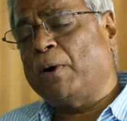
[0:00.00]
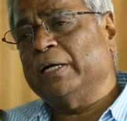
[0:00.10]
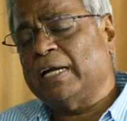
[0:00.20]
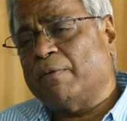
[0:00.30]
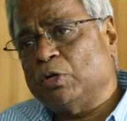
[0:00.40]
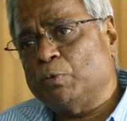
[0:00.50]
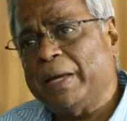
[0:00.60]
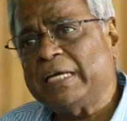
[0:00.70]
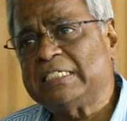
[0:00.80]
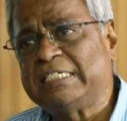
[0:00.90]
point that I want to
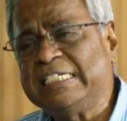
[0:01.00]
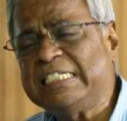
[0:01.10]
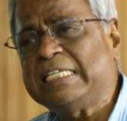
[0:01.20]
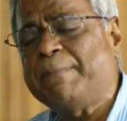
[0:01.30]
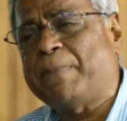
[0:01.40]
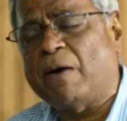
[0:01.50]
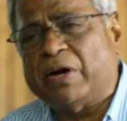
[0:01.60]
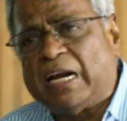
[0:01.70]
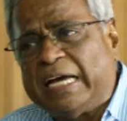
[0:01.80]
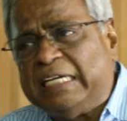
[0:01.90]
make is DC
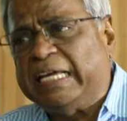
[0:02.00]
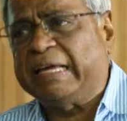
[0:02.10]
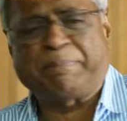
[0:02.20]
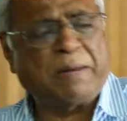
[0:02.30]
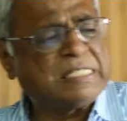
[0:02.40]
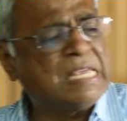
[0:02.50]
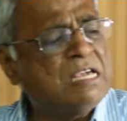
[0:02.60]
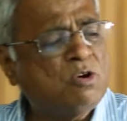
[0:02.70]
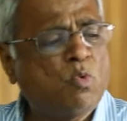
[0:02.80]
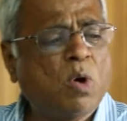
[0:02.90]
power line plays an
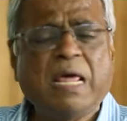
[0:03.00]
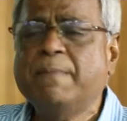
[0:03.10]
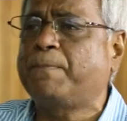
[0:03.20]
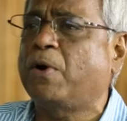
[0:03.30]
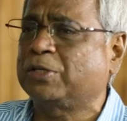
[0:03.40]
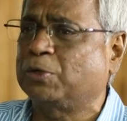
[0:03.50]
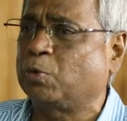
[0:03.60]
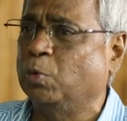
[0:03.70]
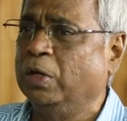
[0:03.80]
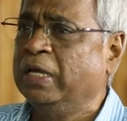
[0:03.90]
equally important
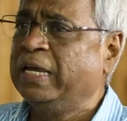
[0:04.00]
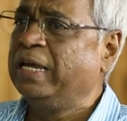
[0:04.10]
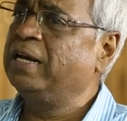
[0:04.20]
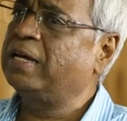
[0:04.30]
role in